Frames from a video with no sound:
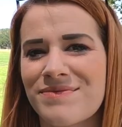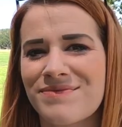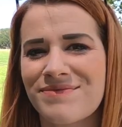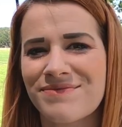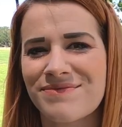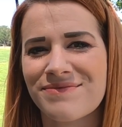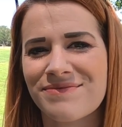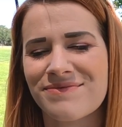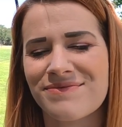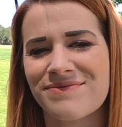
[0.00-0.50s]

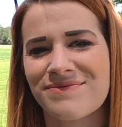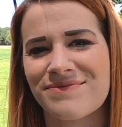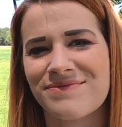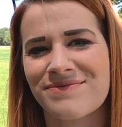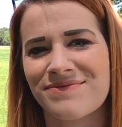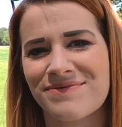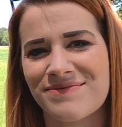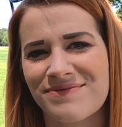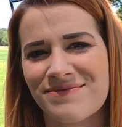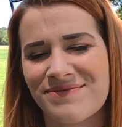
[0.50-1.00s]

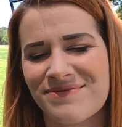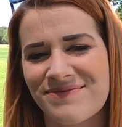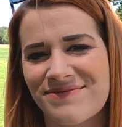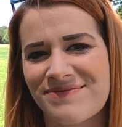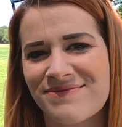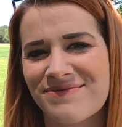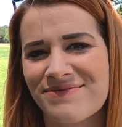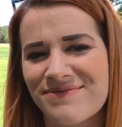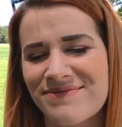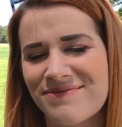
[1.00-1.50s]

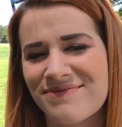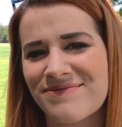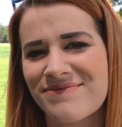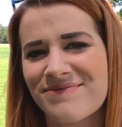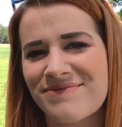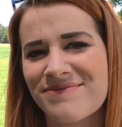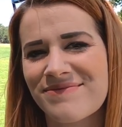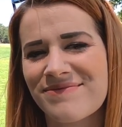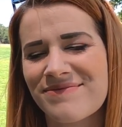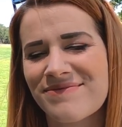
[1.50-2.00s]

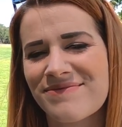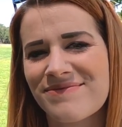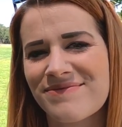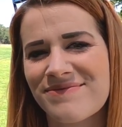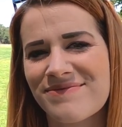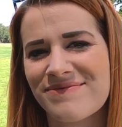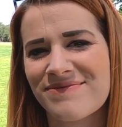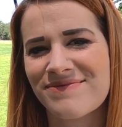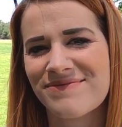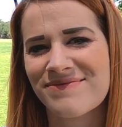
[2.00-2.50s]

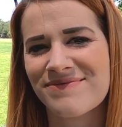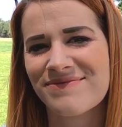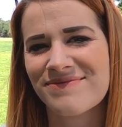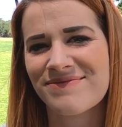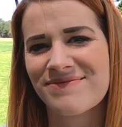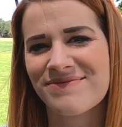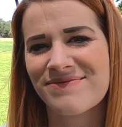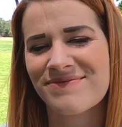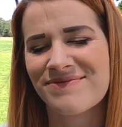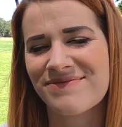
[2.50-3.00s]

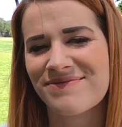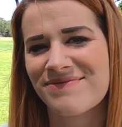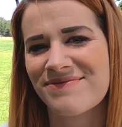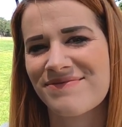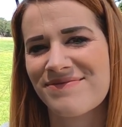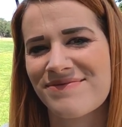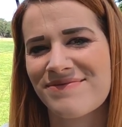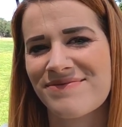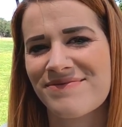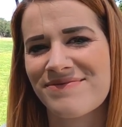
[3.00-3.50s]

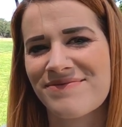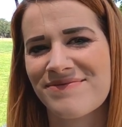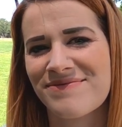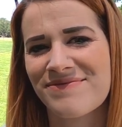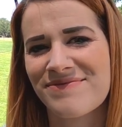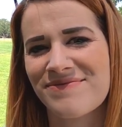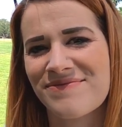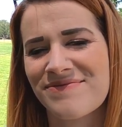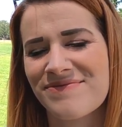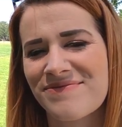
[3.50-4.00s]

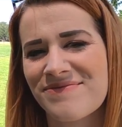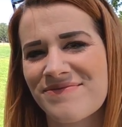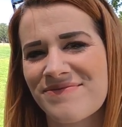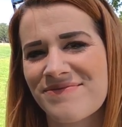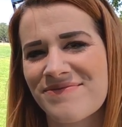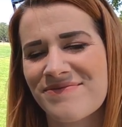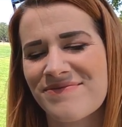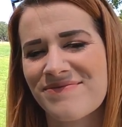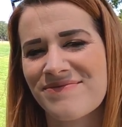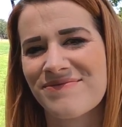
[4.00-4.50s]

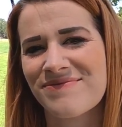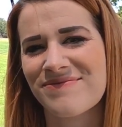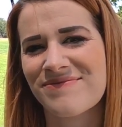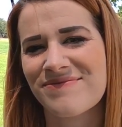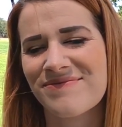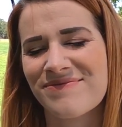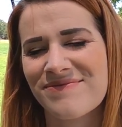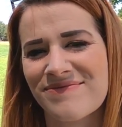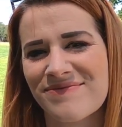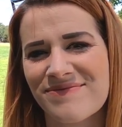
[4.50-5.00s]

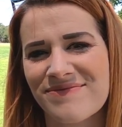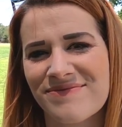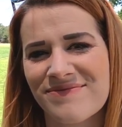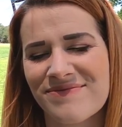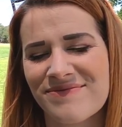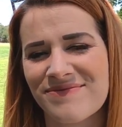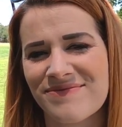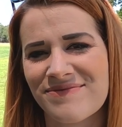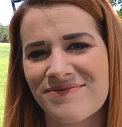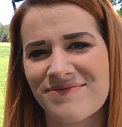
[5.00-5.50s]

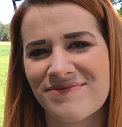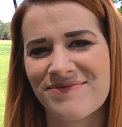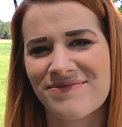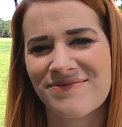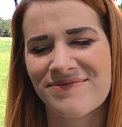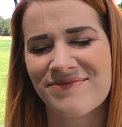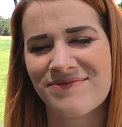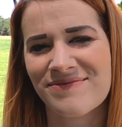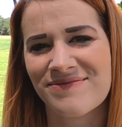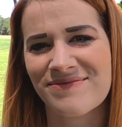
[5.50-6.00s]

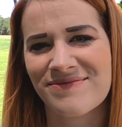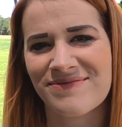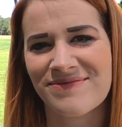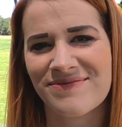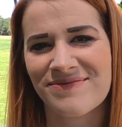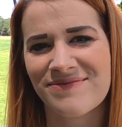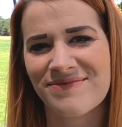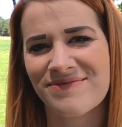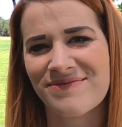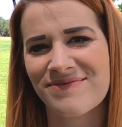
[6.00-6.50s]

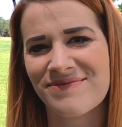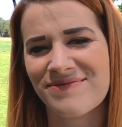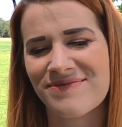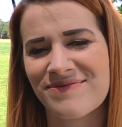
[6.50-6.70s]
(silent)